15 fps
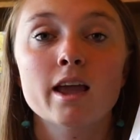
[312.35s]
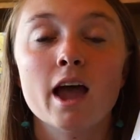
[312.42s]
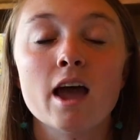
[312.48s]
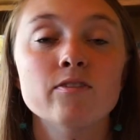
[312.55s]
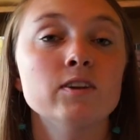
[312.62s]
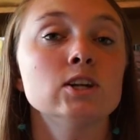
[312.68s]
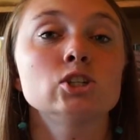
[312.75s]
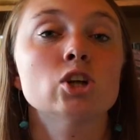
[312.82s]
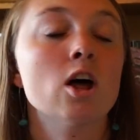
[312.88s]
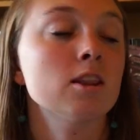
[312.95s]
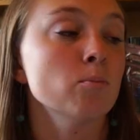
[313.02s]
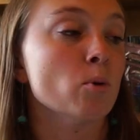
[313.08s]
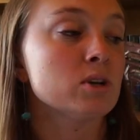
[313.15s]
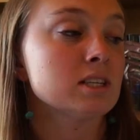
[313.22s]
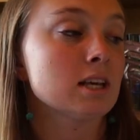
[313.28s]
I finished To All
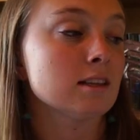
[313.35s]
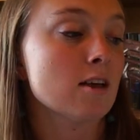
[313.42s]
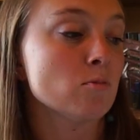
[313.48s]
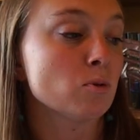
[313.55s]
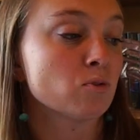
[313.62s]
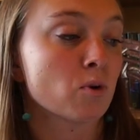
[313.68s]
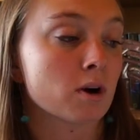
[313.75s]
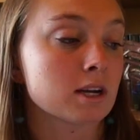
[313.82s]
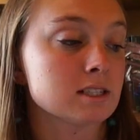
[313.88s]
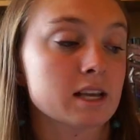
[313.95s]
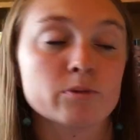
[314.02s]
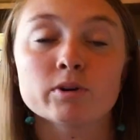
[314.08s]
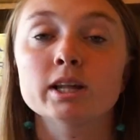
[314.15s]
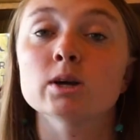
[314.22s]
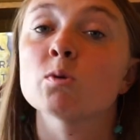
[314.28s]
the Boys I Loved Before because I
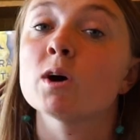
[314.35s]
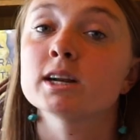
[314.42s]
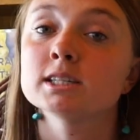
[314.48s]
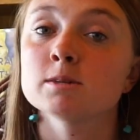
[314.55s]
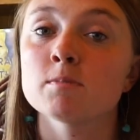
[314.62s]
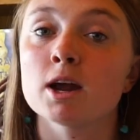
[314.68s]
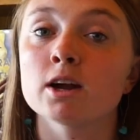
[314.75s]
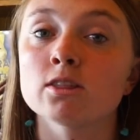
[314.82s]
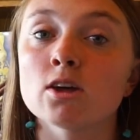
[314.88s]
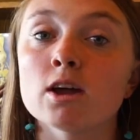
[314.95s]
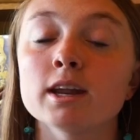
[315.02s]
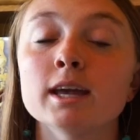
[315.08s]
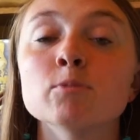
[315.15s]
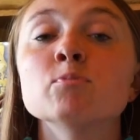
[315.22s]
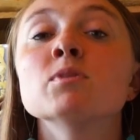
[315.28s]
really wanted to marathon
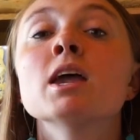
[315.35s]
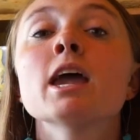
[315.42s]
it.